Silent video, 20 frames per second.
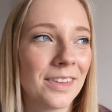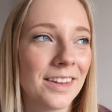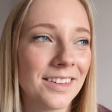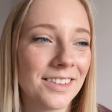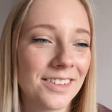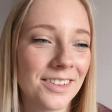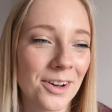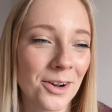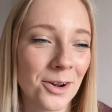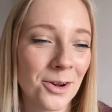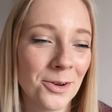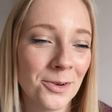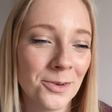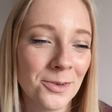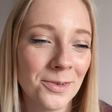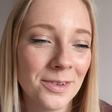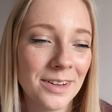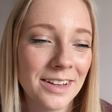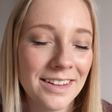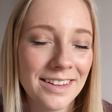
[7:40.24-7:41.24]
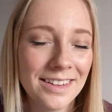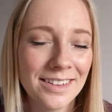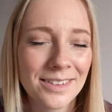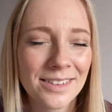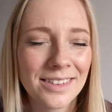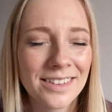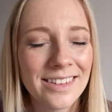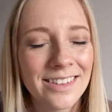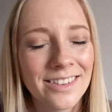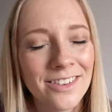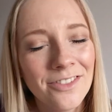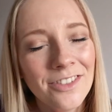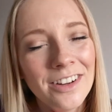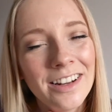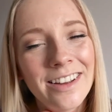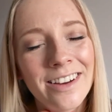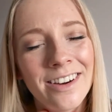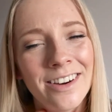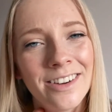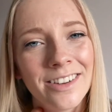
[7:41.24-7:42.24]
So it's a
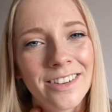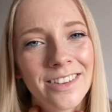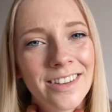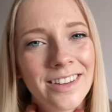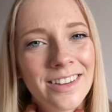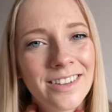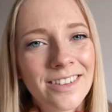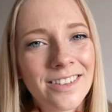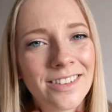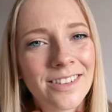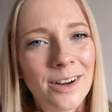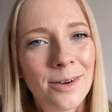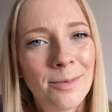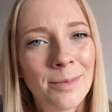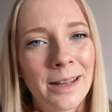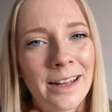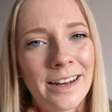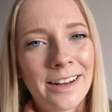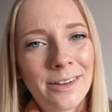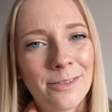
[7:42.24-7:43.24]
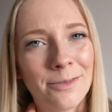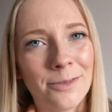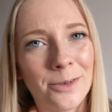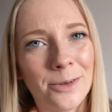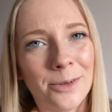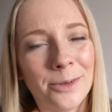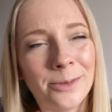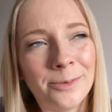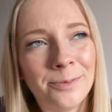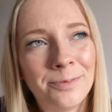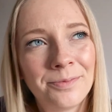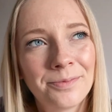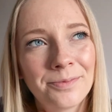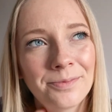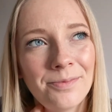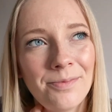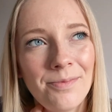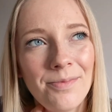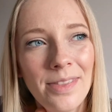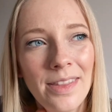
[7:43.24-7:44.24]
really hard thing to start planning for.
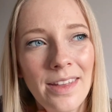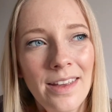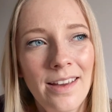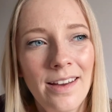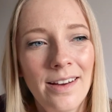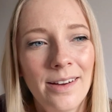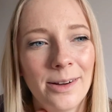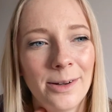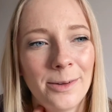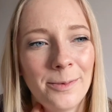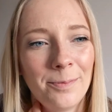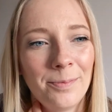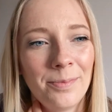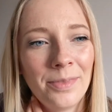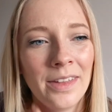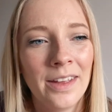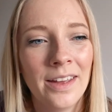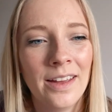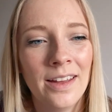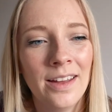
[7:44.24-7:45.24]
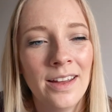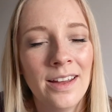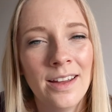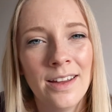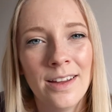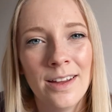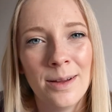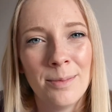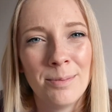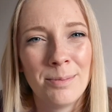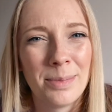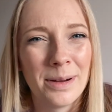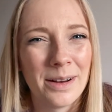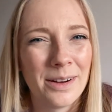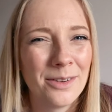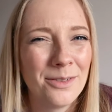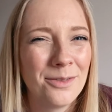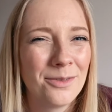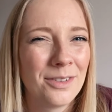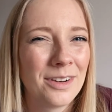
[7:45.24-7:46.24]
But
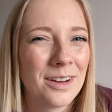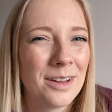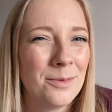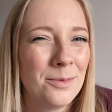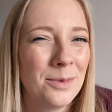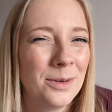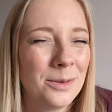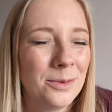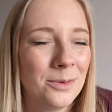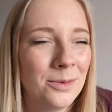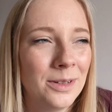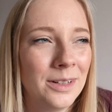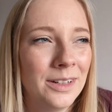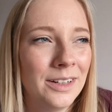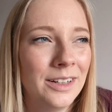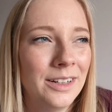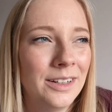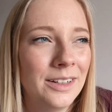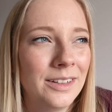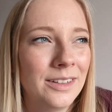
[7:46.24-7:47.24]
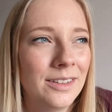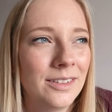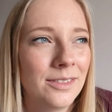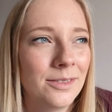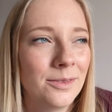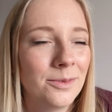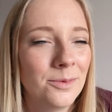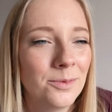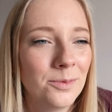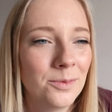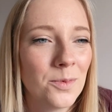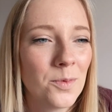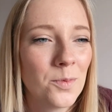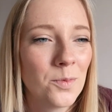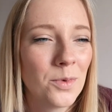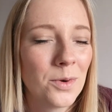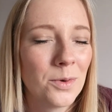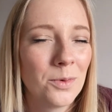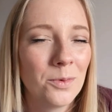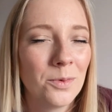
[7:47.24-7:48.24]
hopefully we'll
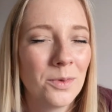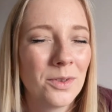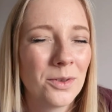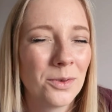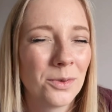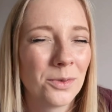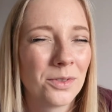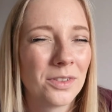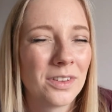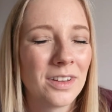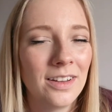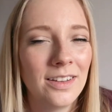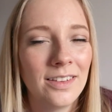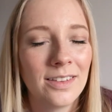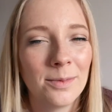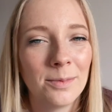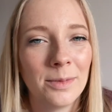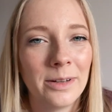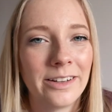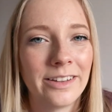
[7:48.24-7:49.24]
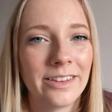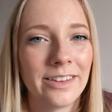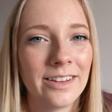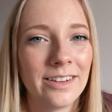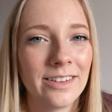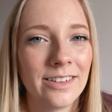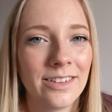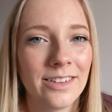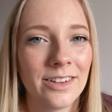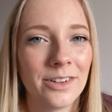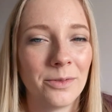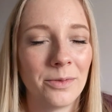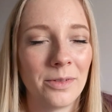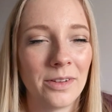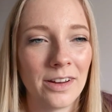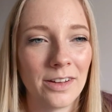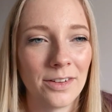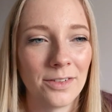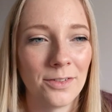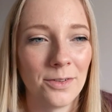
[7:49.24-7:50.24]
sort of see some light at the end of the tunnel in the
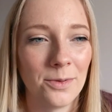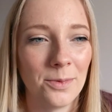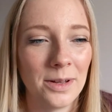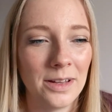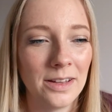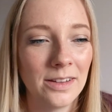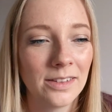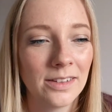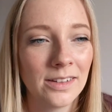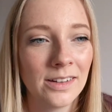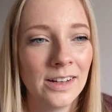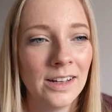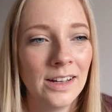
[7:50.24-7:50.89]
next few weeks.